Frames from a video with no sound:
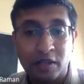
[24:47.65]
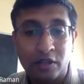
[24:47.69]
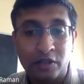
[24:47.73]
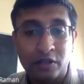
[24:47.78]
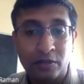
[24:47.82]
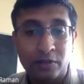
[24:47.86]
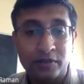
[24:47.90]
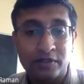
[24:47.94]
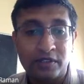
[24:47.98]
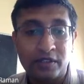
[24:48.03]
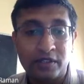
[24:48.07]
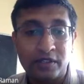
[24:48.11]
you
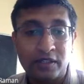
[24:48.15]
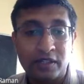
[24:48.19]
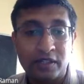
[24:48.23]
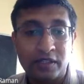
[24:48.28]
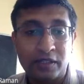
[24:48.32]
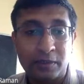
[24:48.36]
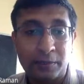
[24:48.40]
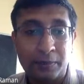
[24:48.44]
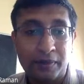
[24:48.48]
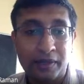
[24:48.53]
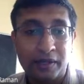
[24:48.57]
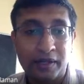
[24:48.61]
will see they
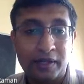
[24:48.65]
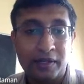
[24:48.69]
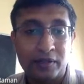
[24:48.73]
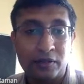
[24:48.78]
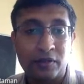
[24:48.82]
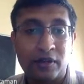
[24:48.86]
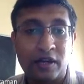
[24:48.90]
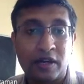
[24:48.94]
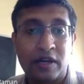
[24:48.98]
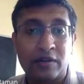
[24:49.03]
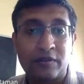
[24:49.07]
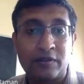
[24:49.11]
typically need
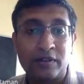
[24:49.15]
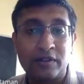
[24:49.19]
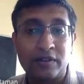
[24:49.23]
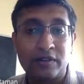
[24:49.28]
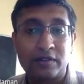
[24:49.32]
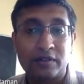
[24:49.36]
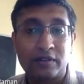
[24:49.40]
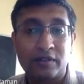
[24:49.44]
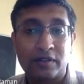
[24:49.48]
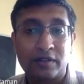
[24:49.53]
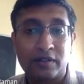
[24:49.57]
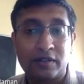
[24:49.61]
to have
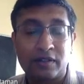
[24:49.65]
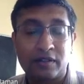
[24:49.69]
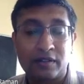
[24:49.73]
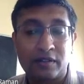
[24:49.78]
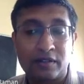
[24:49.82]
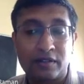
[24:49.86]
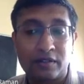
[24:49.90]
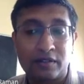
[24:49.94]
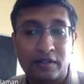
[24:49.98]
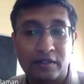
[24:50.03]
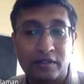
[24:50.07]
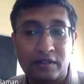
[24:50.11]

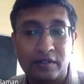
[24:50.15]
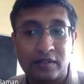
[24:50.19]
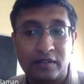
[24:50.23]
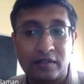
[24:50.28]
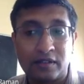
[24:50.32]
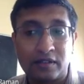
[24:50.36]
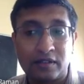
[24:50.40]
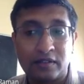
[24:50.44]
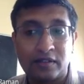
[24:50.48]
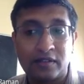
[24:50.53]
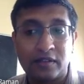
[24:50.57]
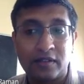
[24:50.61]
a, in this
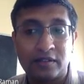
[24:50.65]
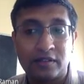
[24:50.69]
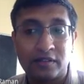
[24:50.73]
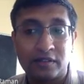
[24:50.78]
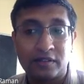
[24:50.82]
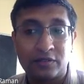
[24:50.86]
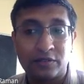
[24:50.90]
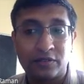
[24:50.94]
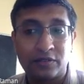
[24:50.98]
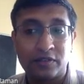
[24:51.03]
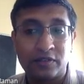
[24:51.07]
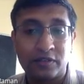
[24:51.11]
case here,
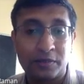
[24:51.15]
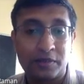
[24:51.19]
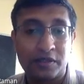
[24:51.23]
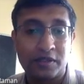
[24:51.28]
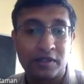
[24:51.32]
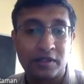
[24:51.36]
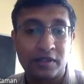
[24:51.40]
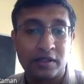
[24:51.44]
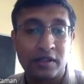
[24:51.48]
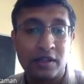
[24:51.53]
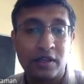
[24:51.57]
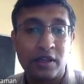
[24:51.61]
6-fold
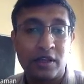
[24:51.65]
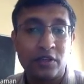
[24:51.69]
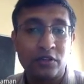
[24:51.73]
symmetry.